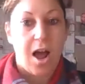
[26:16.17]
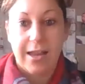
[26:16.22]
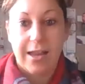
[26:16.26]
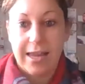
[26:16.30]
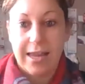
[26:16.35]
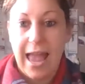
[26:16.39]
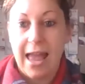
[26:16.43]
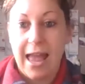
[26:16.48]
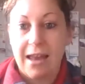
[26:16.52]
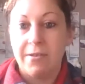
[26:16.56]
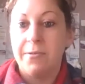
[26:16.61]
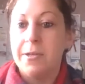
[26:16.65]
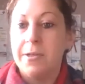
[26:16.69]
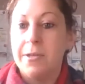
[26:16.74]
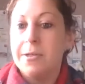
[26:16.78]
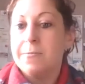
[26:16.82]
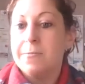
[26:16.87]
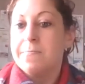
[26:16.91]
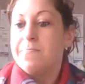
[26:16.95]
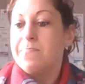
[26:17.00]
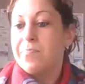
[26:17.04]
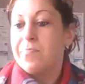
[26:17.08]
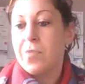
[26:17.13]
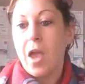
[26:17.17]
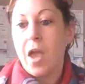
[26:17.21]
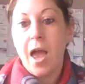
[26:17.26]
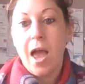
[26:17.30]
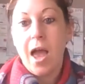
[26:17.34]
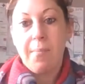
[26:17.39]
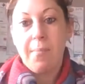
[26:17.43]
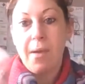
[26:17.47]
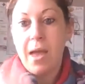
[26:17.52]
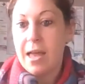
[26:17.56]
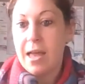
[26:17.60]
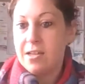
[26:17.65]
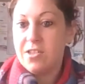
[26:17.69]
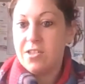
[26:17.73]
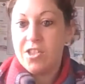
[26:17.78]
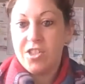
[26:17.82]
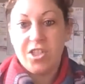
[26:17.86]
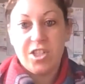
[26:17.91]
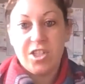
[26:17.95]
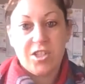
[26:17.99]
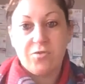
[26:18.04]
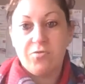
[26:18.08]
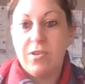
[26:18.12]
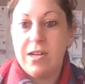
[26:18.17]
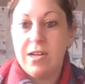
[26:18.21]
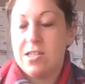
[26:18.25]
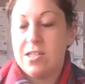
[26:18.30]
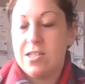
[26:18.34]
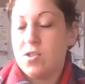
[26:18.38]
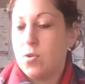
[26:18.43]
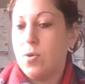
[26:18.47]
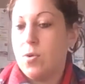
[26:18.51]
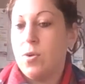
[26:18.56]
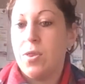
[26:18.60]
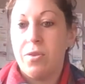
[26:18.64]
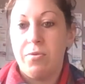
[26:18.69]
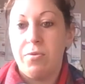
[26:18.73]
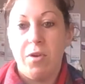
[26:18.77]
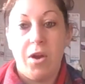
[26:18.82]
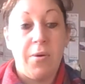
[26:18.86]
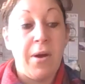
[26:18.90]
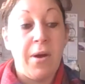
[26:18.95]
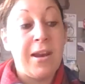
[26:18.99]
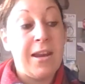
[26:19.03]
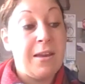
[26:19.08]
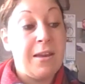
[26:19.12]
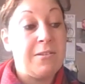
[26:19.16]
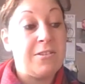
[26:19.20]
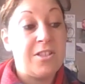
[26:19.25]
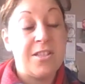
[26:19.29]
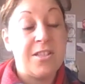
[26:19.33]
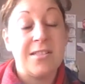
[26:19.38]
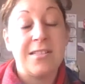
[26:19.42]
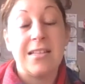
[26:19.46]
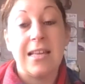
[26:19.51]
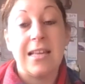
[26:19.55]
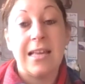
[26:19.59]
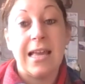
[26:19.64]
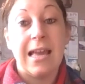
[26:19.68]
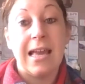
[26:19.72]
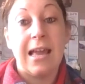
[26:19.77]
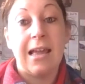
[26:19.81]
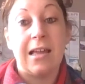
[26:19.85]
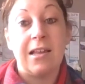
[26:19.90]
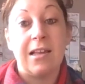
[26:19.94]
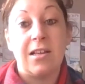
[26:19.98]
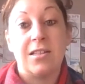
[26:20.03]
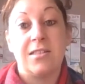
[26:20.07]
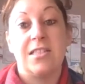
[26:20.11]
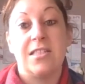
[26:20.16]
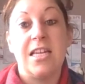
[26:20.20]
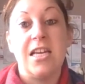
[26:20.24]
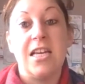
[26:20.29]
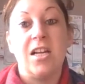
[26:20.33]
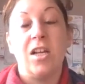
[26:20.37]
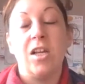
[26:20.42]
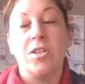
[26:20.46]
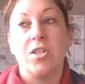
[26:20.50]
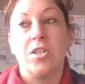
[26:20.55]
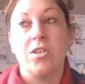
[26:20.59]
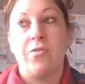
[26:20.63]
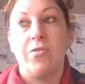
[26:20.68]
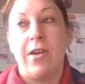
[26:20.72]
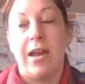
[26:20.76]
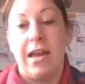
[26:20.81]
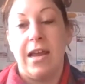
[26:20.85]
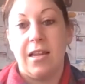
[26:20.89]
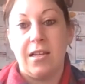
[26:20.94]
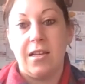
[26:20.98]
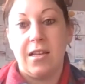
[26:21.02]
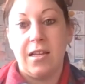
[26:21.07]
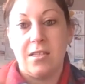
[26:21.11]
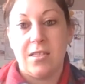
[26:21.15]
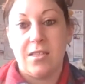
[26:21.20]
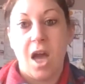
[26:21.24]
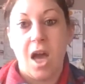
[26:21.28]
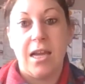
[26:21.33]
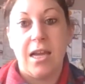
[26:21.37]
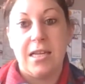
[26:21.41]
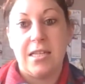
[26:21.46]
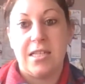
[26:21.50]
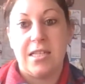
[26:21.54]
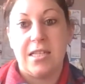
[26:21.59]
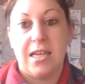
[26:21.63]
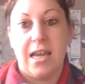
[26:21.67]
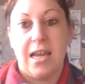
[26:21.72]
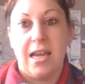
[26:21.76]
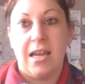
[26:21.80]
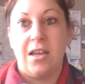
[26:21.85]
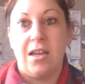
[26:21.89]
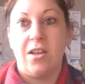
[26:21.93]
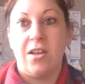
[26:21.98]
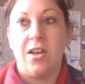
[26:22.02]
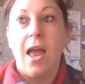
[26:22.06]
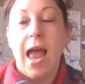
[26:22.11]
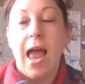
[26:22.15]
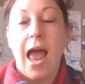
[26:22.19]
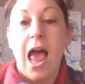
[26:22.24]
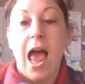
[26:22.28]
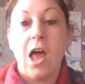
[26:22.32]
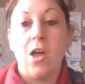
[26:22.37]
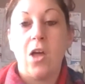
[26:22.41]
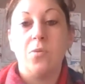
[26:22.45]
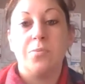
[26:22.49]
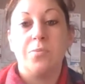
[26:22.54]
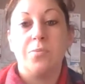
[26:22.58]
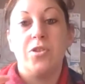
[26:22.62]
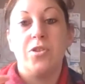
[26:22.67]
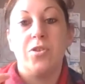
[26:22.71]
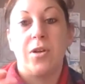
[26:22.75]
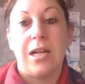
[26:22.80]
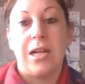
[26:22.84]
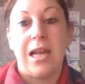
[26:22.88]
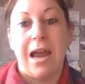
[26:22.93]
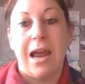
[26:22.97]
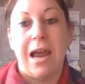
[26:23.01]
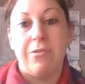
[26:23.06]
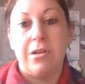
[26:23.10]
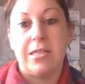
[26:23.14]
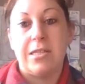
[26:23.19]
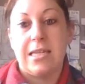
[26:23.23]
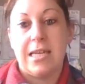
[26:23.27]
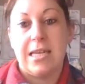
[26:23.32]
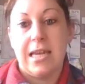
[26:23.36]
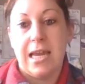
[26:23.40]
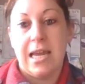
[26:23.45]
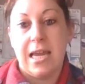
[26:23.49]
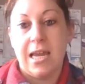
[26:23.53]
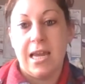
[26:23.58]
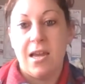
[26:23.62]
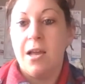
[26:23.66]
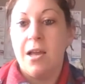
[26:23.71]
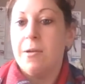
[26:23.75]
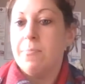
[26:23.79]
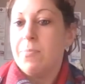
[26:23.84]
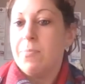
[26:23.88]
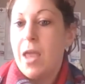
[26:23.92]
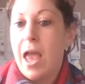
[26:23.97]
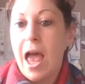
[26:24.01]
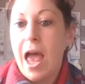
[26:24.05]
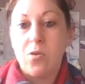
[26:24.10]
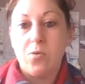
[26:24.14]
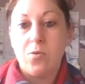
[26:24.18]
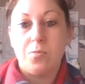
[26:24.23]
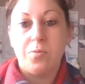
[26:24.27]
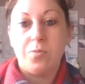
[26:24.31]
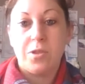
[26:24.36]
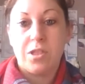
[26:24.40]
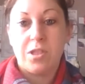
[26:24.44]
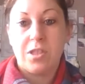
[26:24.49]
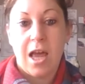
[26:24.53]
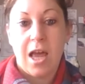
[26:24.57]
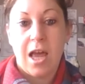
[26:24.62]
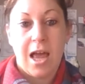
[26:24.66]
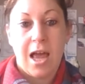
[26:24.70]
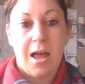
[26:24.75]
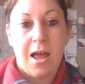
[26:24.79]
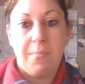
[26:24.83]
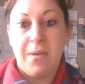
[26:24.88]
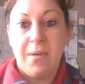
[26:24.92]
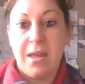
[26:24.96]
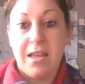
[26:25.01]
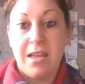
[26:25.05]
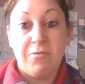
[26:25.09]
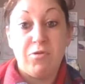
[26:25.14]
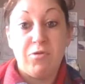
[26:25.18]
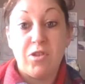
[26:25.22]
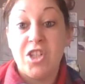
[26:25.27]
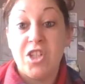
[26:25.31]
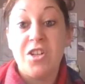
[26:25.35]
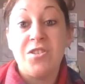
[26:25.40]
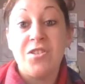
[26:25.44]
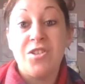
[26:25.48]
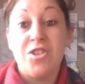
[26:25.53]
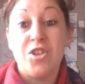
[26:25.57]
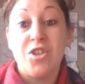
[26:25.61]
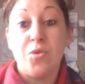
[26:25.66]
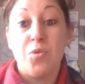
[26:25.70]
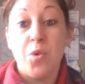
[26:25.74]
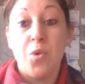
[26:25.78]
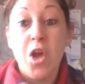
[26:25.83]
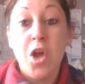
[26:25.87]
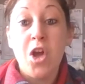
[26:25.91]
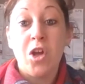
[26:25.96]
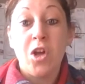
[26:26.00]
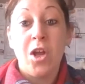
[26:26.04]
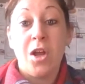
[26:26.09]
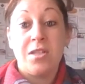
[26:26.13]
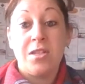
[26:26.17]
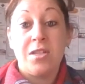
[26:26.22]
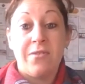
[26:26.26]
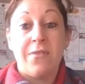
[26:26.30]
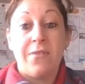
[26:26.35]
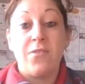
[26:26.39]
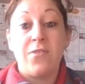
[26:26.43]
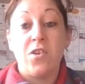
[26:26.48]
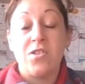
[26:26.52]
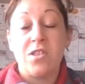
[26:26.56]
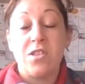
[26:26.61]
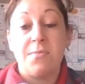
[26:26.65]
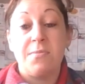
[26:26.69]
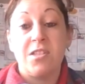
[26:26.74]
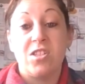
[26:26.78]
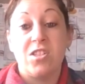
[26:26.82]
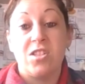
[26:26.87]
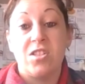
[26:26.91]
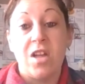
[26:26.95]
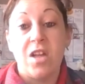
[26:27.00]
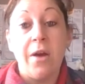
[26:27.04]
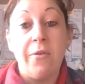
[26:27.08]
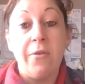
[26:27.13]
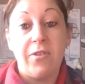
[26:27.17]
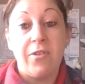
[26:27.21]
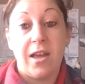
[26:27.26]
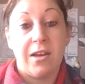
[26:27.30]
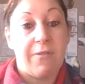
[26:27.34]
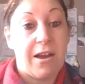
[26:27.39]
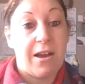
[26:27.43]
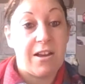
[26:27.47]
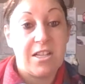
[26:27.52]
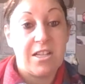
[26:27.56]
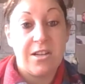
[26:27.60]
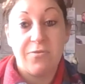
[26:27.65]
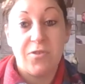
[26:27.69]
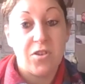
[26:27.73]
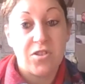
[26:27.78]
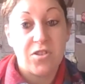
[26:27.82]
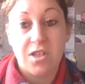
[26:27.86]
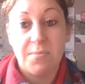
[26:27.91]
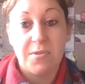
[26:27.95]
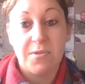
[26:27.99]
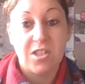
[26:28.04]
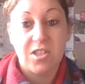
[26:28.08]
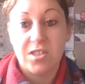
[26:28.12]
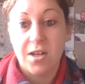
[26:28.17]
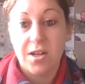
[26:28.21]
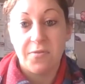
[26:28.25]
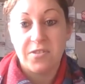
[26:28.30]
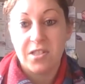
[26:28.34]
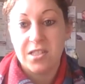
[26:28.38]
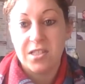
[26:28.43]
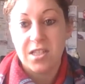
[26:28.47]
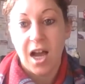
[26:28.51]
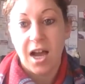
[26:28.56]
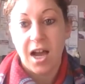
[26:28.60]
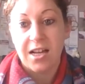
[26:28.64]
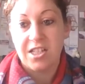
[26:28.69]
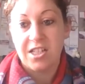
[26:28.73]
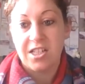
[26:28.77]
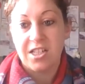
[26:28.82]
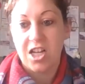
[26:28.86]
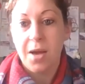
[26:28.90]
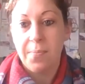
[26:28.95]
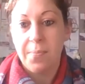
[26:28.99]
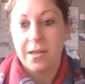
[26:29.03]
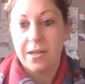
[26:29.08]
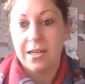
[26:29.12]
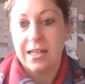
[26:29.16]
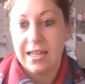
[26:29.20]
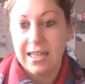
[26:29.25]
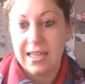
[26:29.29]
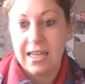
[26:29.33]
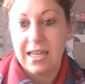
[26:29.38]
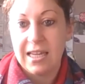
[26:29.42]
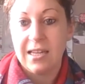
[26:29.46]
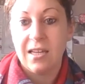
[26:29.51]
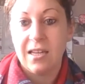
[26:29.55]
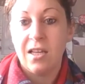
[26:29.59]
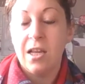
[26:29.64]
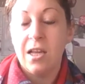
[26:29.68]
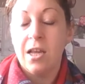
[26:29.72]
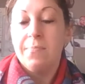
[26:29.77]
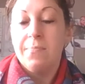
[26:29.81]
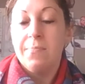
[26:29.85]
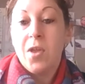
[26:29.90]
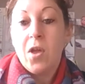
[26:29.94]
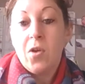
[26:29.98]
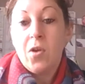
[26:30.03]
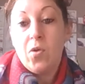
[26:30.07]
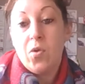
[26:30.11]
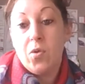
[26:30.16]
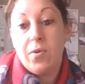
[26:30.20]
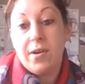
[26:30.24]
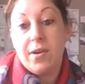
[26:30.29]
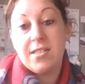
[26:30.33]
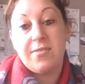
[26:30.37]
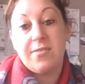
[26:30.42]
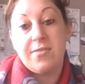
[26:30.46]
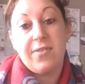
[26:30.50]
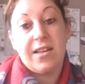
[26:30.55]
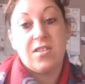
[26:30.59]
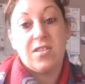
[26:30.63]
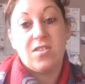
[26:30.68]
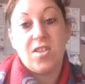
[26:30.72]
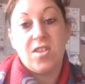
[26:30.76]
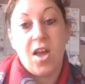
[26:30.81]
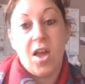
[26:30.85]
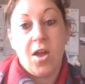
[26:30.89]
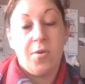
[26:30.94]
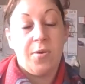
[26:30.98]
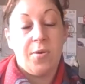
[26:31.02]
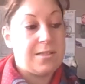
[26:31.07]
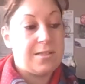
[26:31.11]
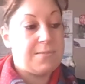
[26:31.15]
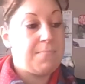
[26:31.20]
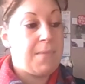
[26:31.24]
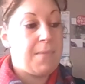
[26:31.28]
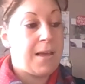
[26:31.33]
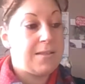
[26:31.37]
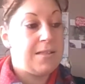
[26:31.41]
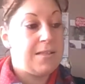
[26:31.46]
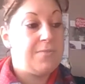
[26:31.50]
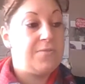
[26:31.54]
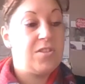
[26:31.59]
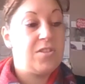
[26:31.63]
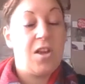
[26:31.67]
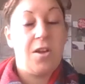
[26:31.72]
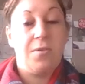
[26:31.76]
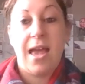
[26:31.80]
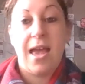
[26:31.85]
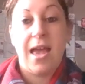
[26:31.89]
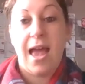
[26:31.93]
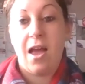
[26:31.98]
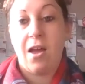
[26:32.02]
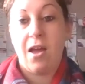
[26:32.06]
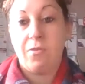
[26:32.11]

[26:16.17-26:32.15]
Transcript: again and just really sorting through. And it just, decluttering and tidying helps your clarity, helps, it reduces your workload. If you haven't got so much stuff lying around, you haven't got so much stuff to tidy up and clean and all the rest of it. So it's massive. So yeah, I